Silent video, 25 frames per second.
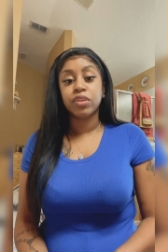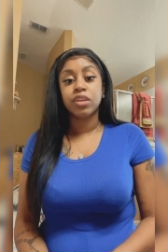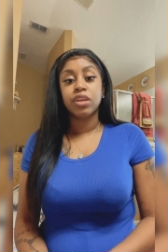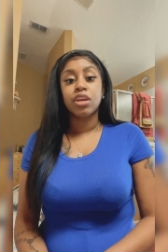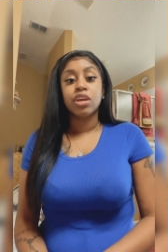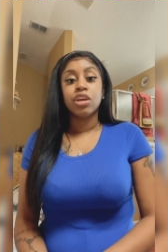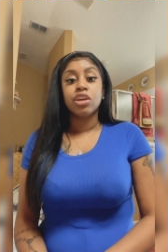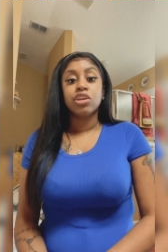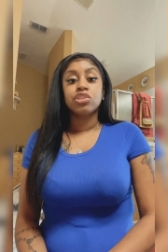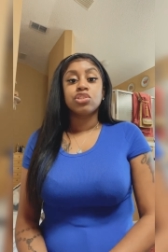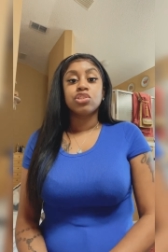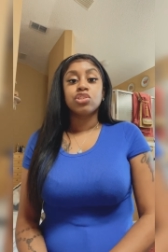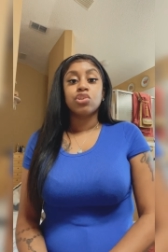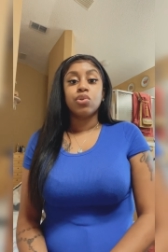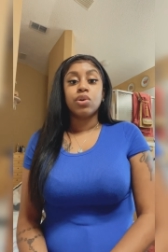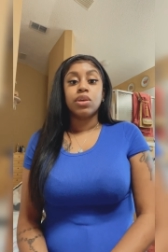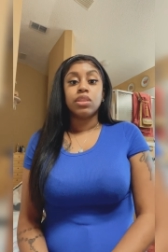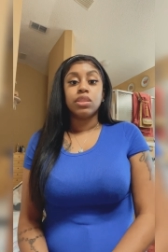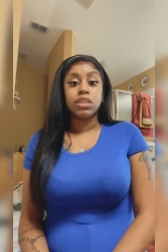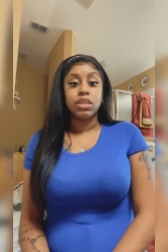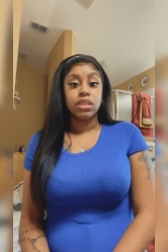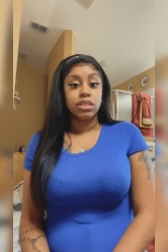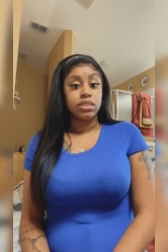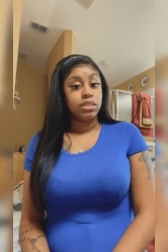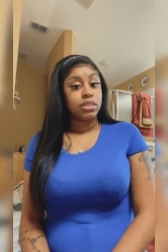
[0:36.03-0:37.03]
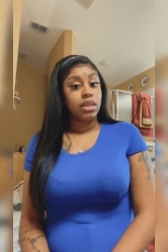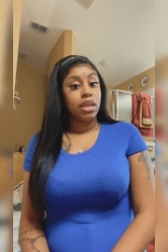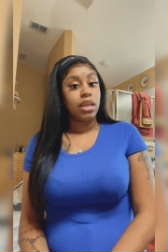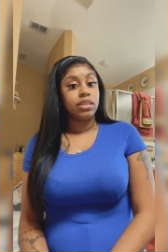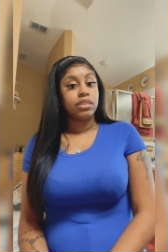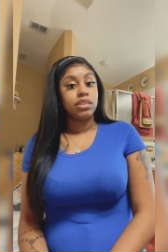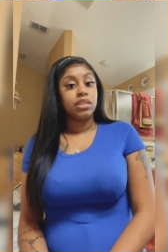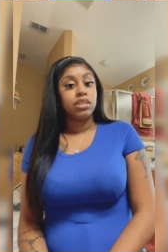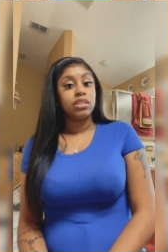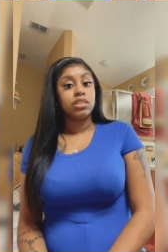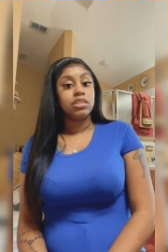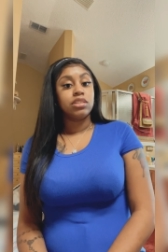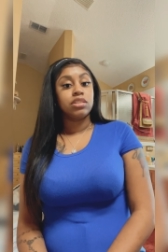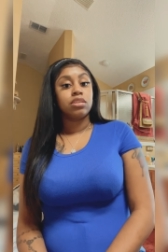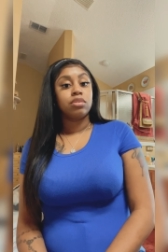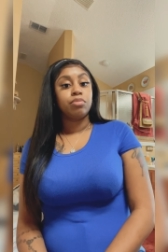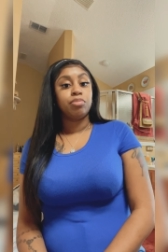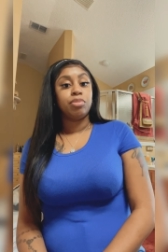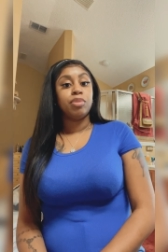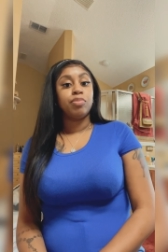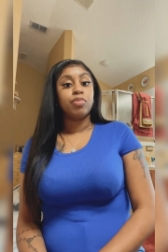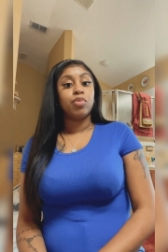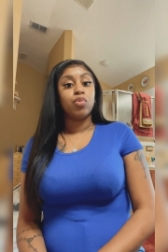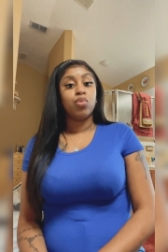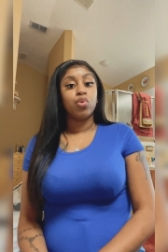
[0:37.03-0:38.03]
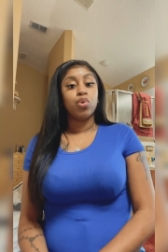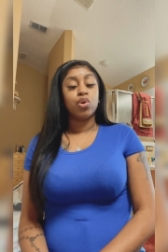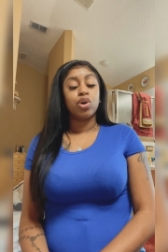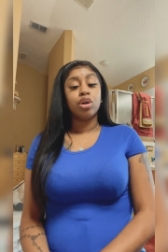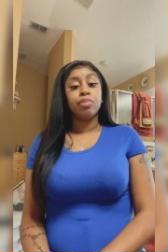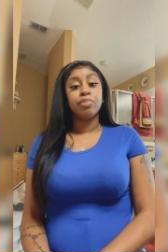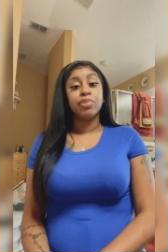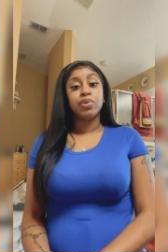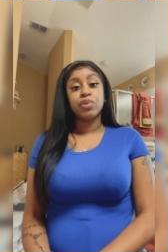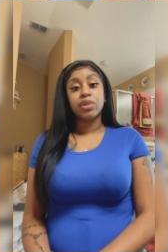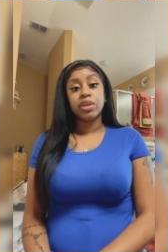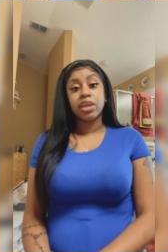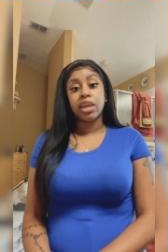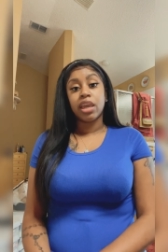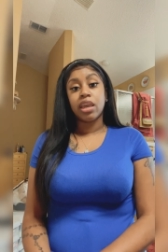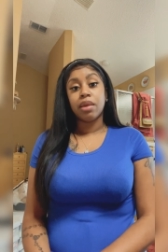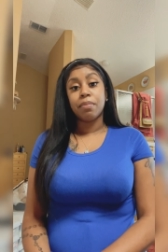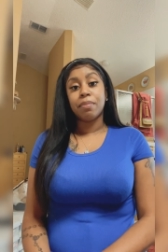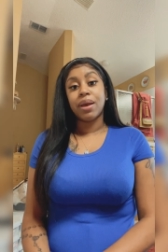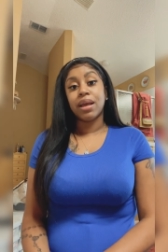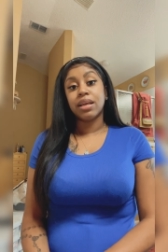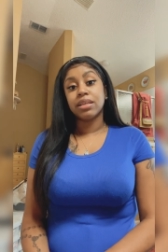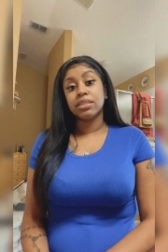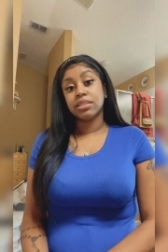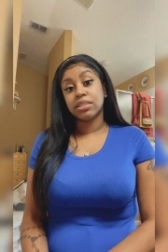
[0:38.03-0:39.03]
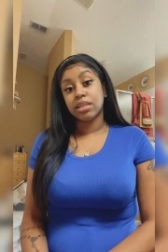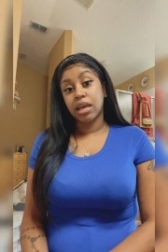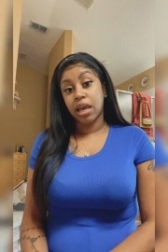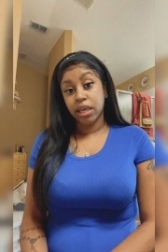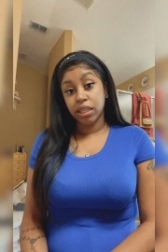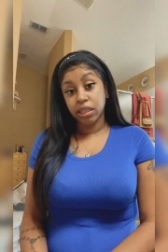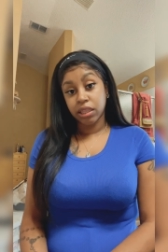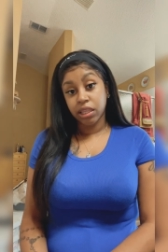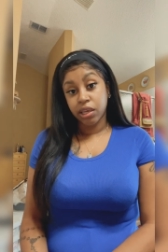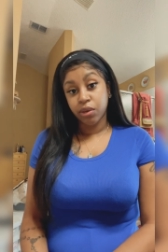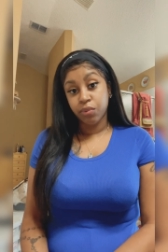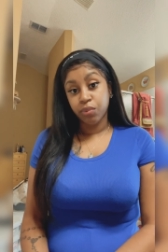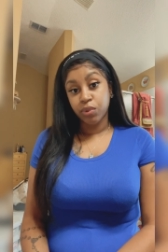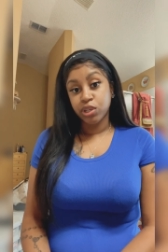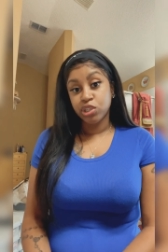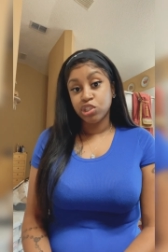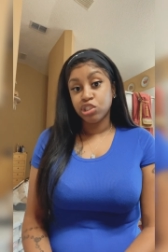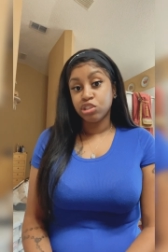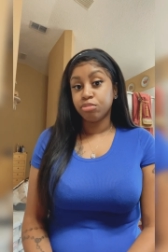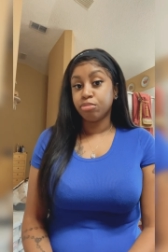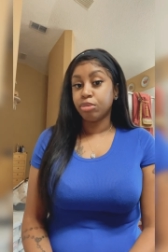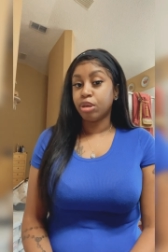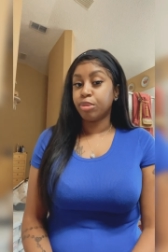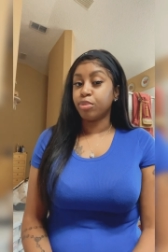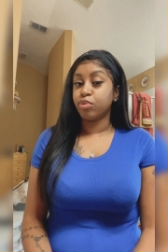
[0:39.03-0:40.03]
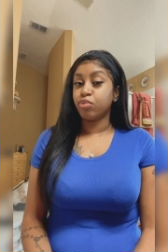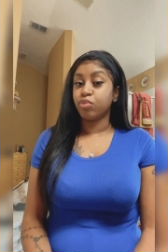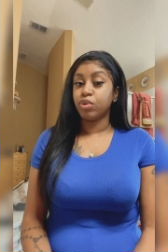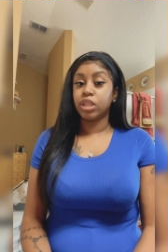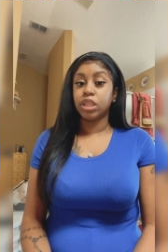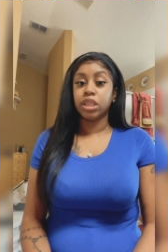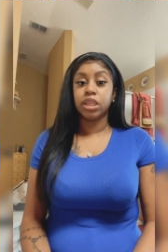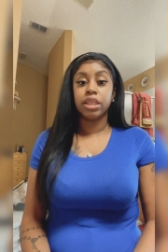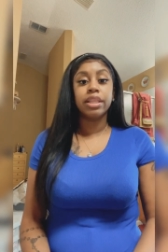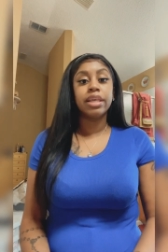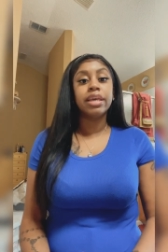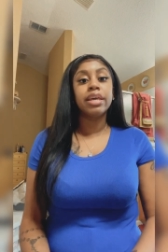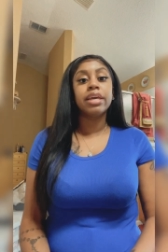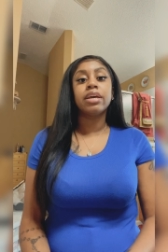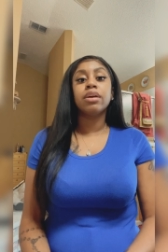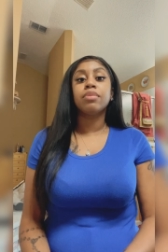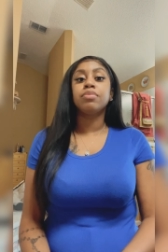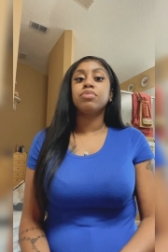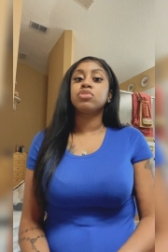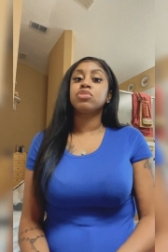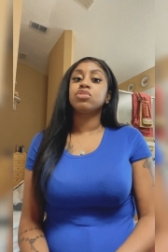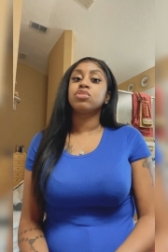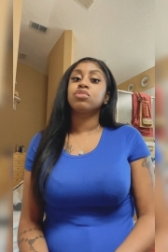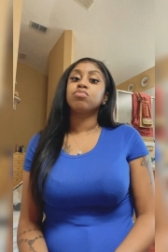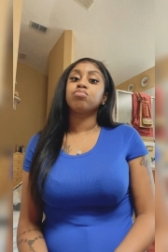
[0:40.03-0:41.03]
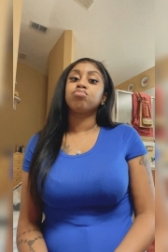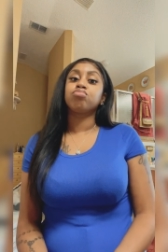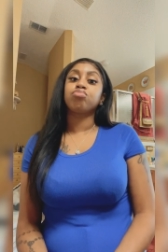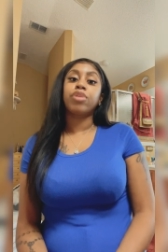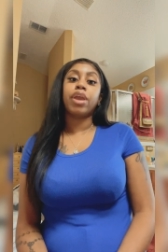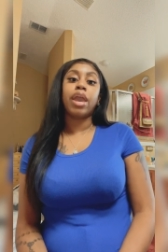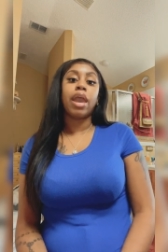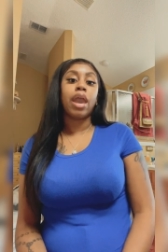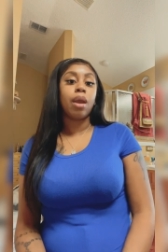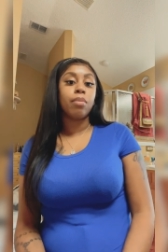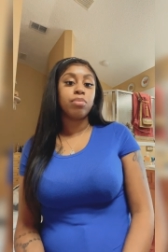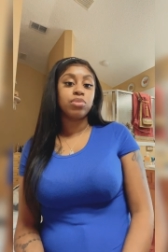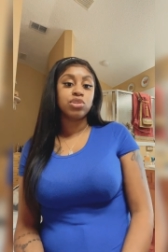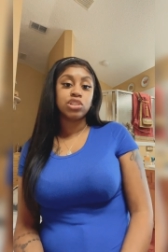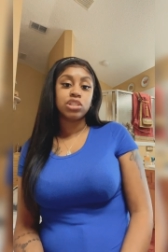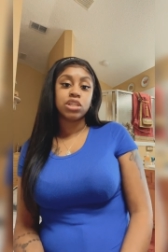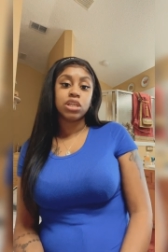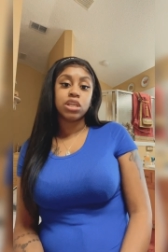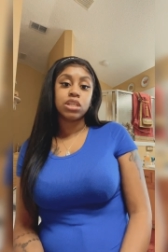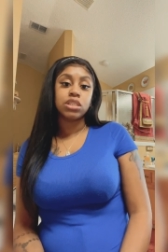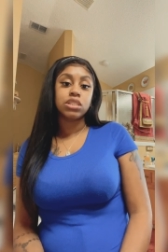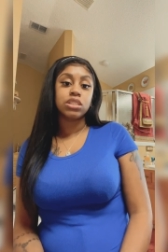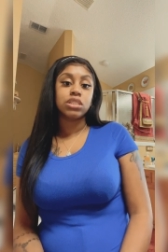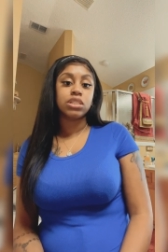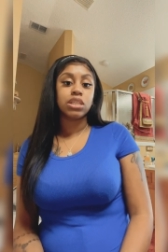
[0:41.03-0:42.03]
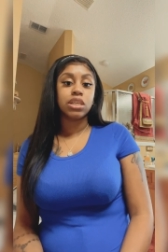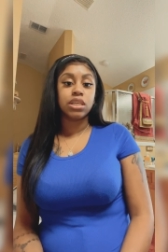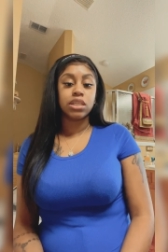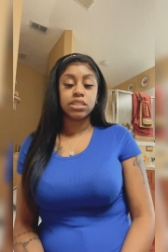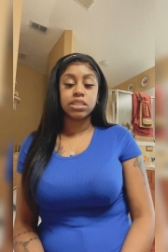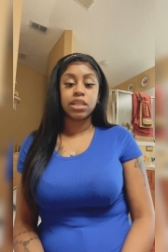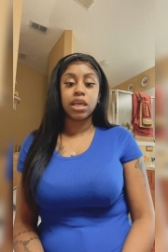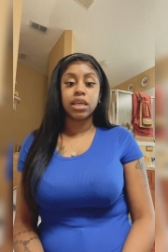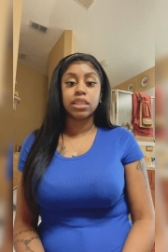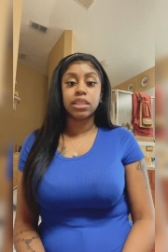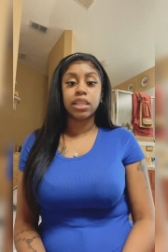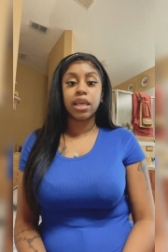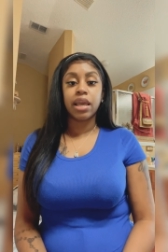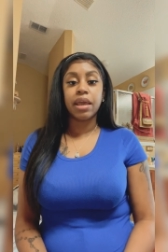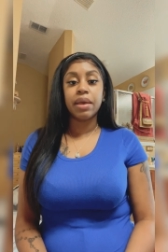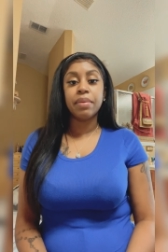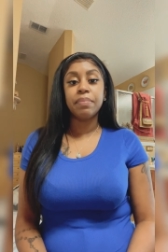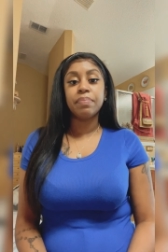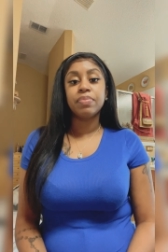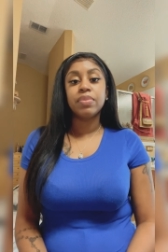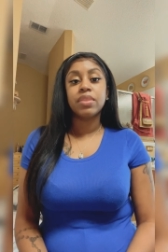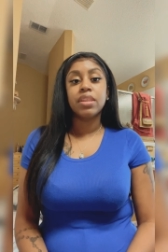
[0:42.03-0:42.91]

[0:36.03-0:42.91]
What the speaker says: So in these cases, people will communicate by sign language, maybe reading lips, captions, things like that.